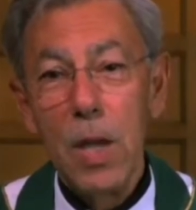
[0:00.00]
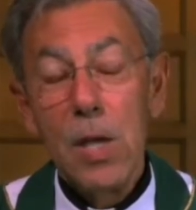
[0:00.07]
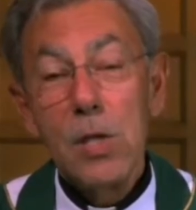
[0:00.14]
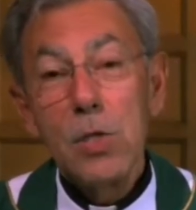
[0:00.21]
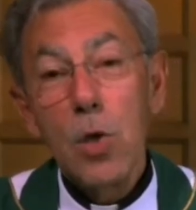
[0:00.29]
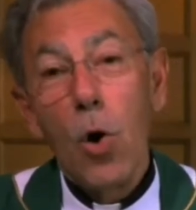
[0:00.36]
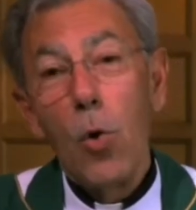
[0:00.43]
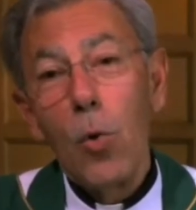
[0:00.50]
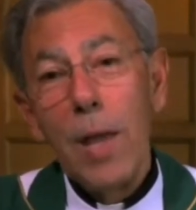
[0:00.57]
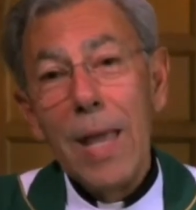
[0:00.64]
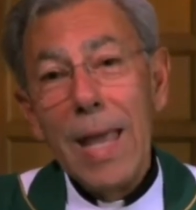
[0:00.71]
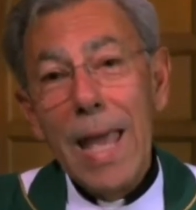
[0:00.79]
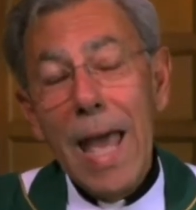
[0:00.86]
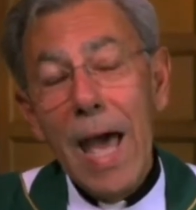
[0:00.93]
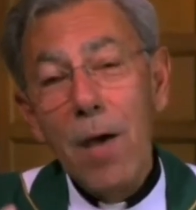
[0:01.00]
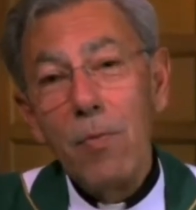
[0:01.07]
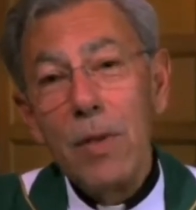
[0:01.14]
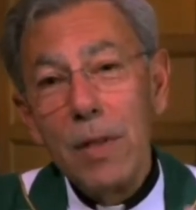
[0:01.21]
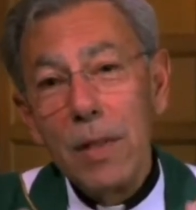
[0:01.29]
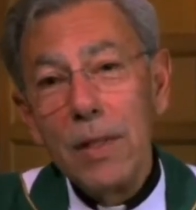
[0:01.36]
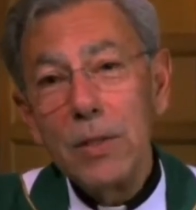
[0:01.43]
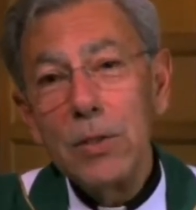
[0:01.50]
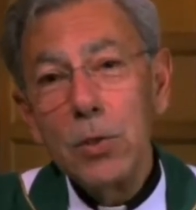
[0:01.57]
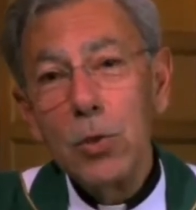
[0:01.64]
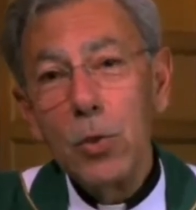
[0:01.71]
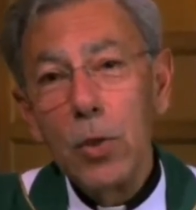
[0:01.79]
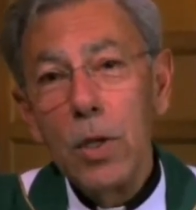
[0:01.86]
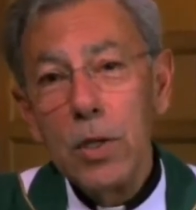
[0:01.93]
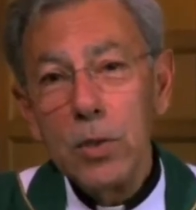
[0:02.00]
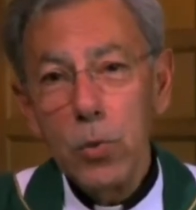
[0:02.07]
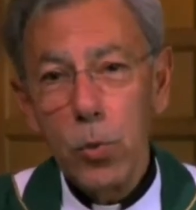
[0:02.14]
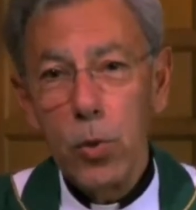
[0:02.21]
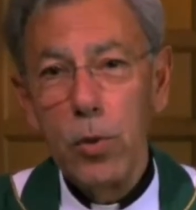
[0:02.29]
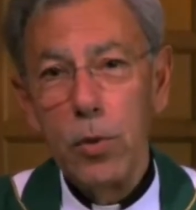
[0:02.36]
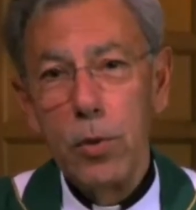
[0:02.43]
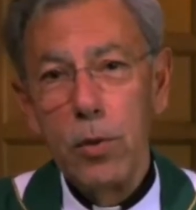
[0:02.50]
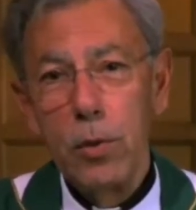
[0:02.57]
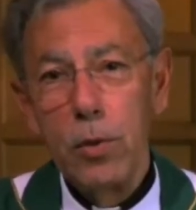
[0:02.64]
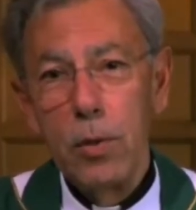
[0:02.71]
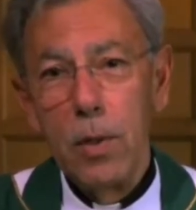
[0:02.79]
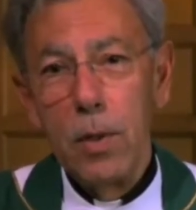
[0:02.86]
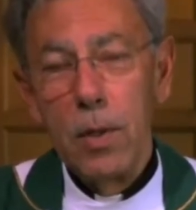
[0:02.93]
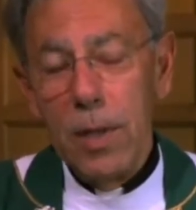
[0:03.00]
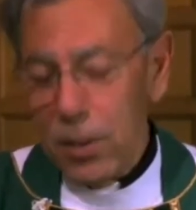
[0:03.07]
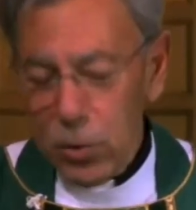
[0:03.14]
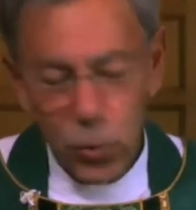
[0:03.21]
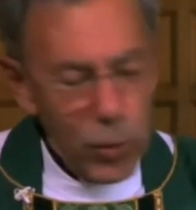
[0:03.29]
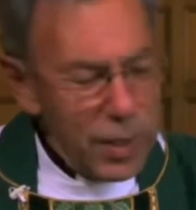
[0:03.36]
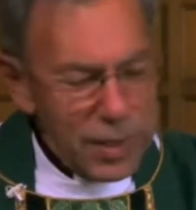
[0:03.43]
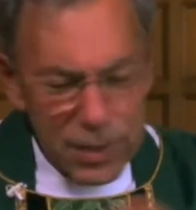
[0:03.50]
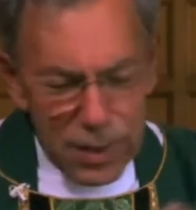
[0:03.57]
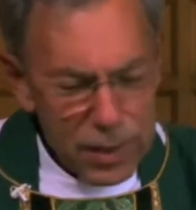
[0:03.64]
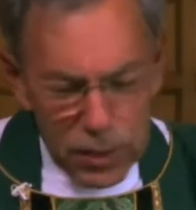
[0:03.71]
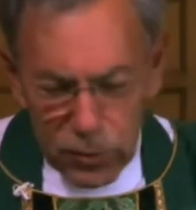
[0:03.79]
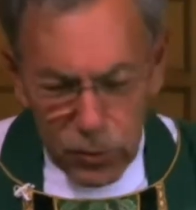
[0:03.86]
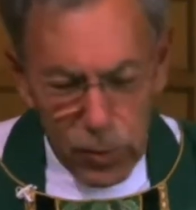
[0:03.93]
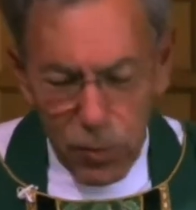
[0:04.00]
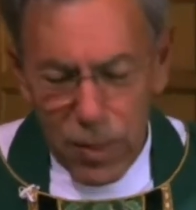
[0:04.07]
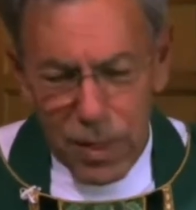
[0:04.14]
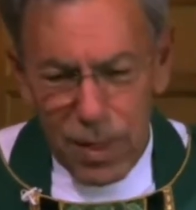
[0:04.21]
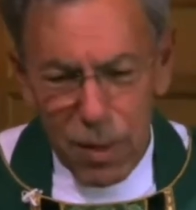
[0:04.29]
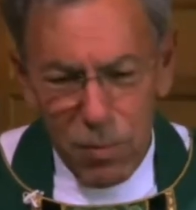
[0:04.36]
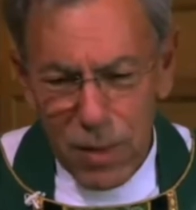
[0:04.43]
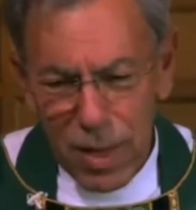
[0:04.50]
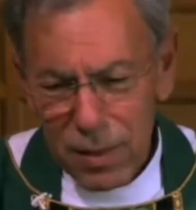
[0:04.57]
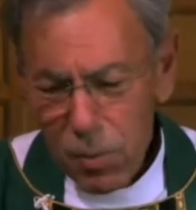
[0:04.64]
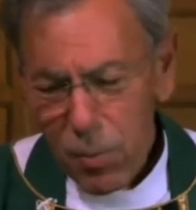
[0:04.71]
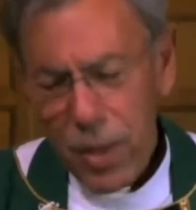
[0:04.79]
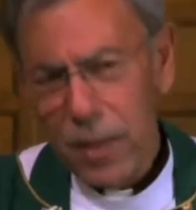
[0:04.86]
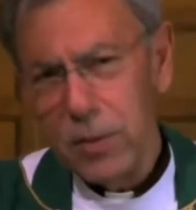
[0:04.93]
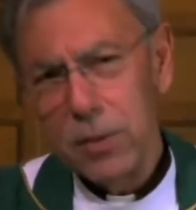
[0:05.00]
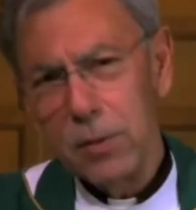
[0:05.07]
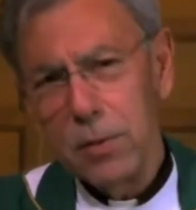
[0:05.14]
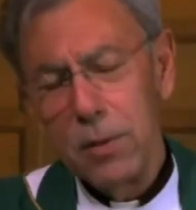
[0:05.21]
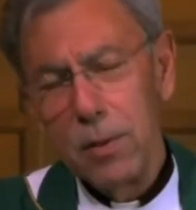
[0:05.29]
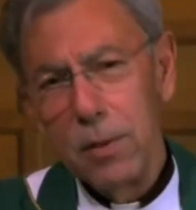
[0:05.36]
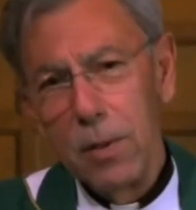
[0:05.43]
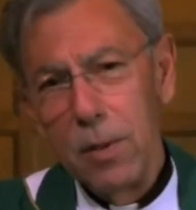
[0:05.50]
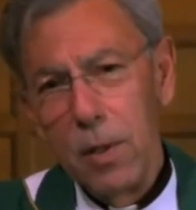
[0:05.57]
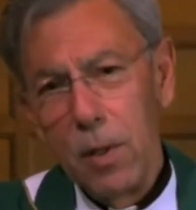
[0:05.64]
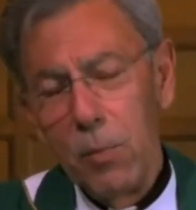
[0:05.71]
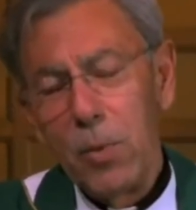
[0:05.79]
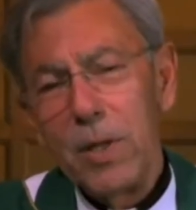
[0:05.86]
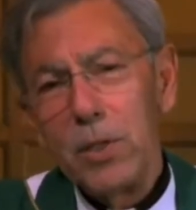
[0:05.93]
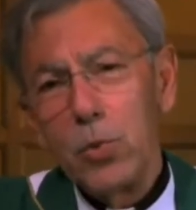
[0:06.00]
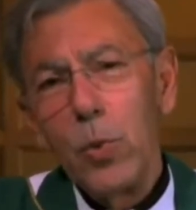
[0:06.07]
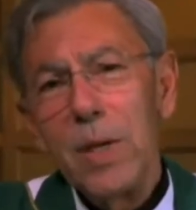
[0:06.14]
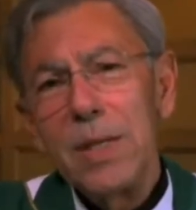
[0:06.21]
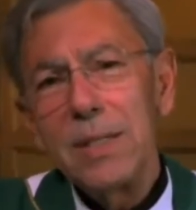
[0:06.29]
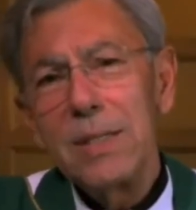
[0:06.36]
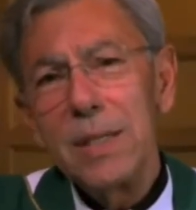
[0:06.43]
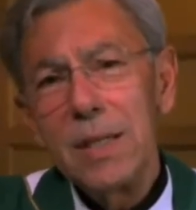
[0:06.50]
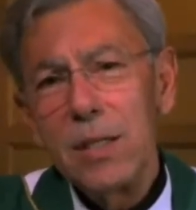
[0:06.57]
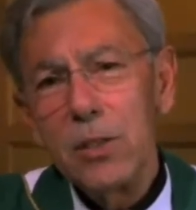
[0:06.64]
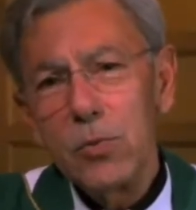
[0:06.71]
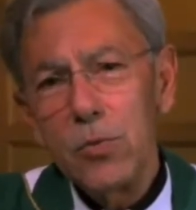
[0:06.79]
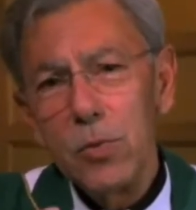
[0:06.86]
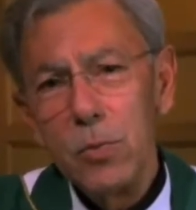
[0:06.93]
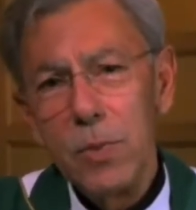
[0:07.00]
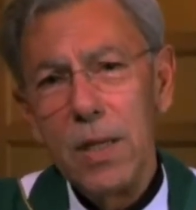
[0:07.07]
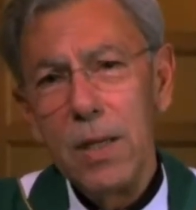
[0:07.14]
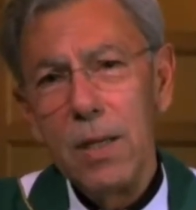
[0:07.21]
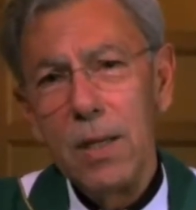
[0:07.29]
So, having listened to his word, as weak as it is for me, I'm not the best, but as weak as it is for me,